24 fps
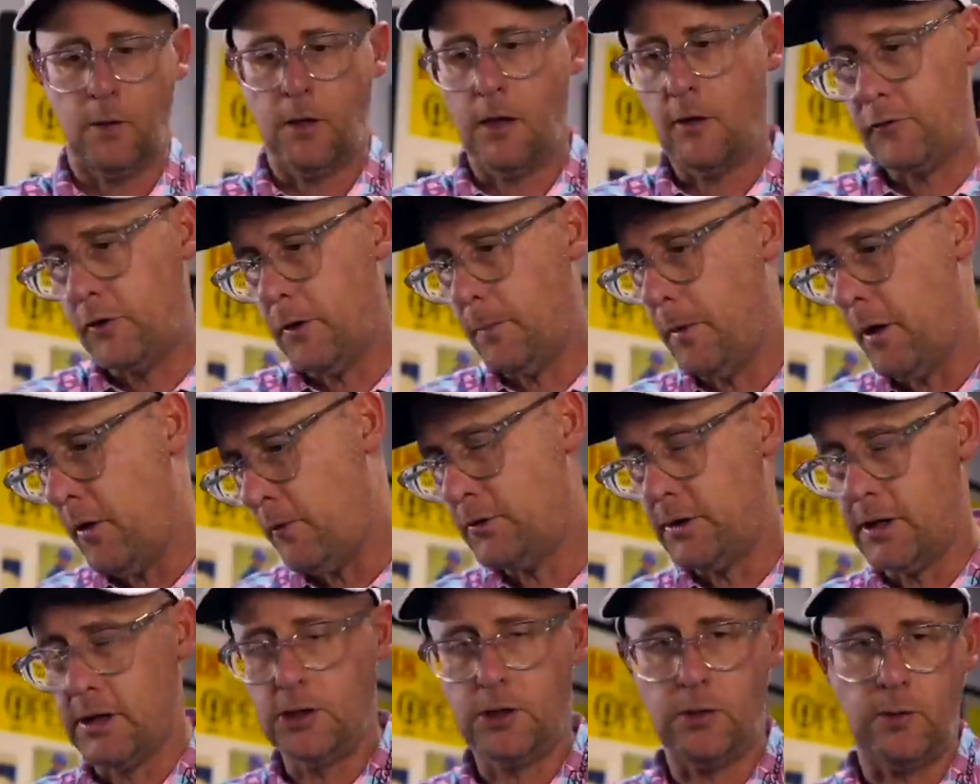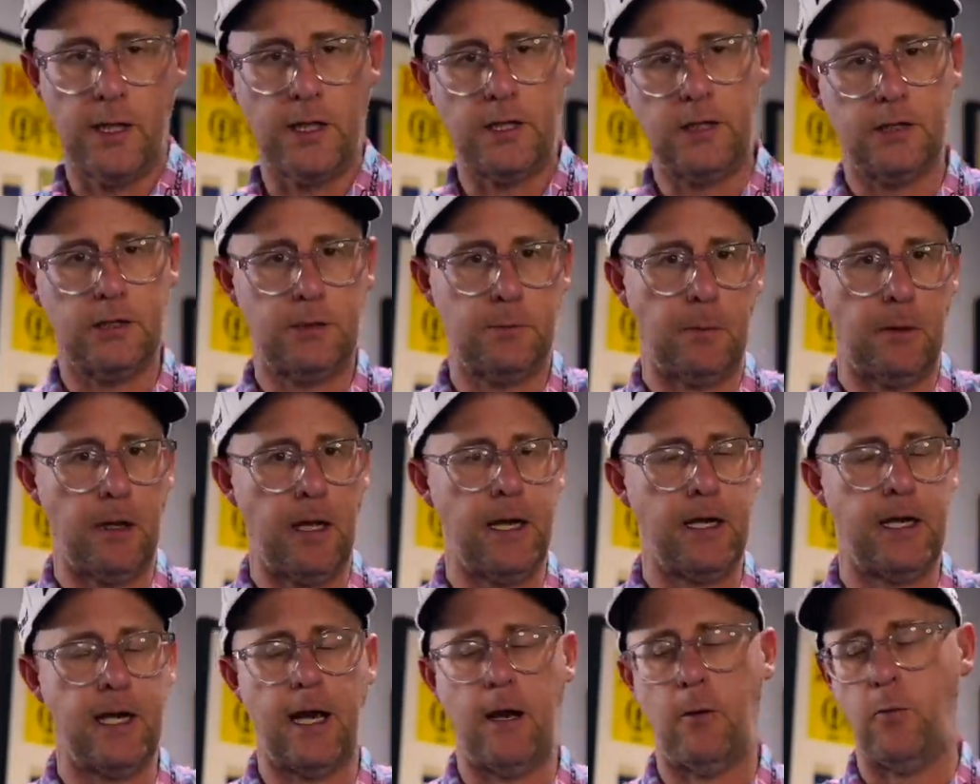after both situations played
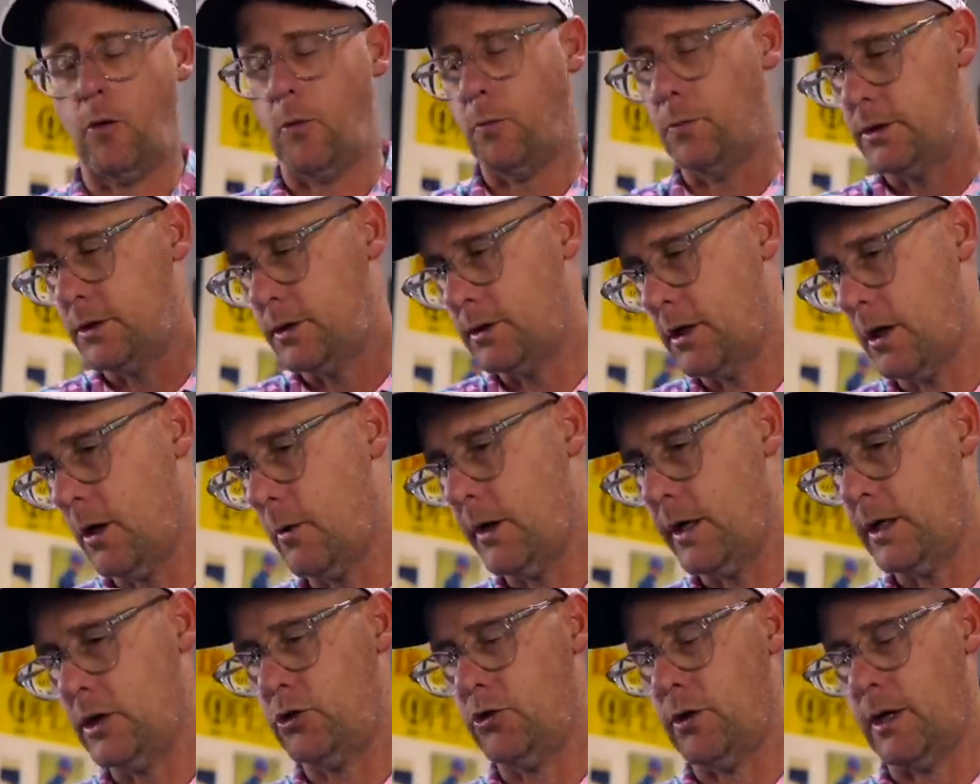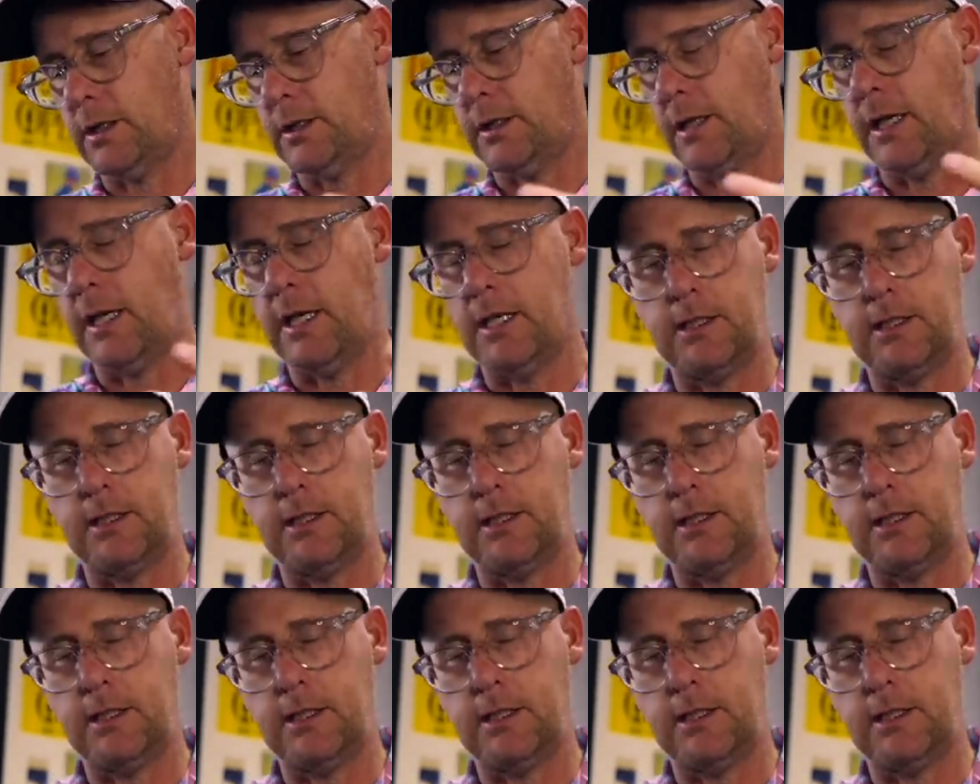out, what was so interesting is